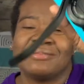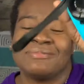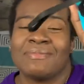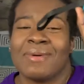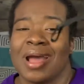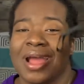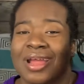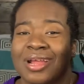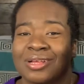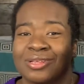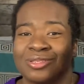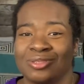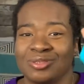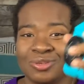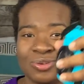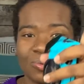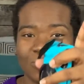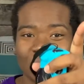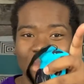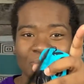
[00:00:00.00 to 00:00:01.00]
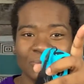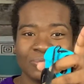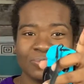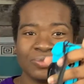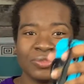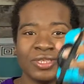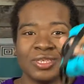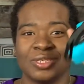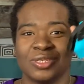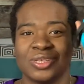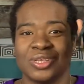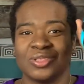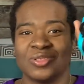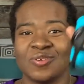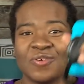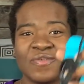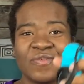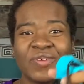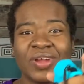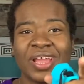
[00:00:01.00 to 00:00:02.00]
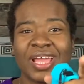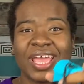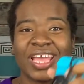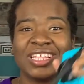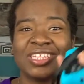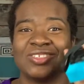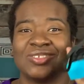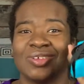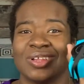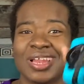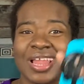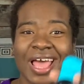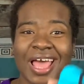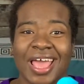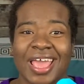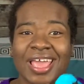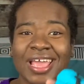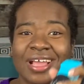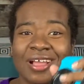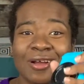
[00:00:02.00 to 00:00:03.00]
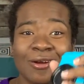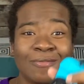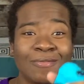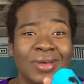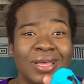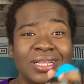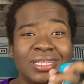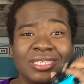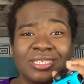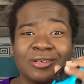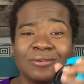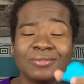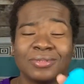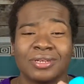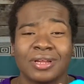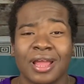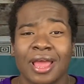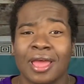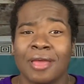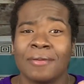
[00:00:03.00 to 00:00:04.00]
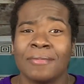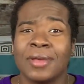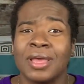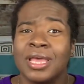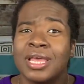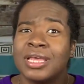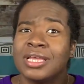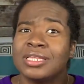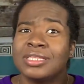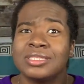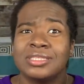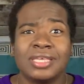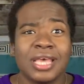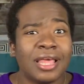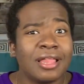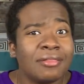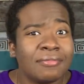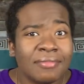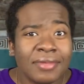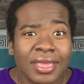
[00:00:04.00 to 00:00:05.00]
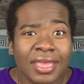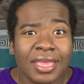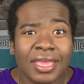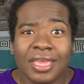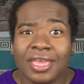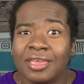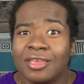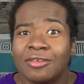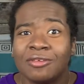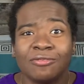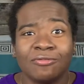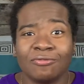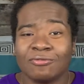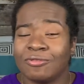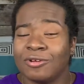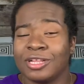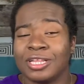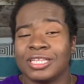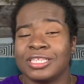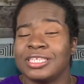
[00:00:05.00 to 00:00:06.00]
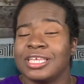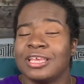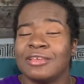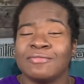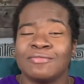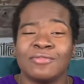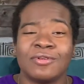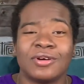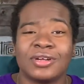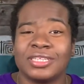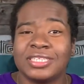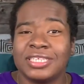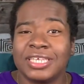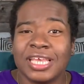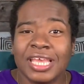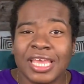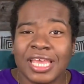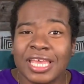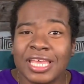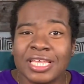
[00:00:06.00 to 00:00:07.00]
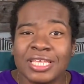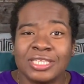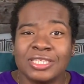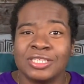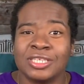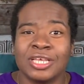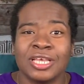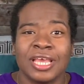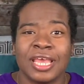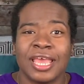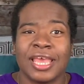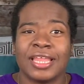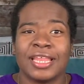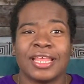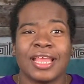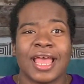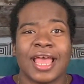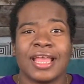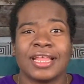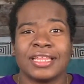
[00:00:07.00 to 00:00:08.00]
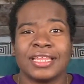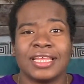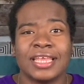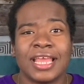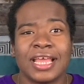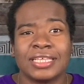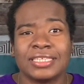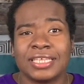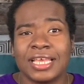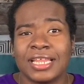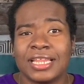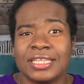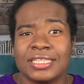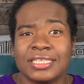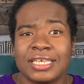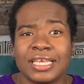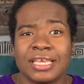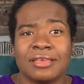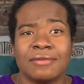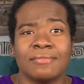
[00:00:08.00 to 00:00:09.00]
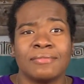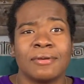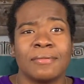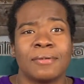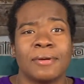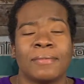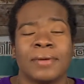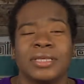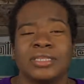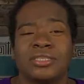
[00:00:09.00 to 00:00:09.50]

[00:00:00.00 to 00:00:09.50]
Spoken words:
Mark II. So don't forget to like, comment, subscribe, tell me what you think about it, any ideas, anything, hit me up on my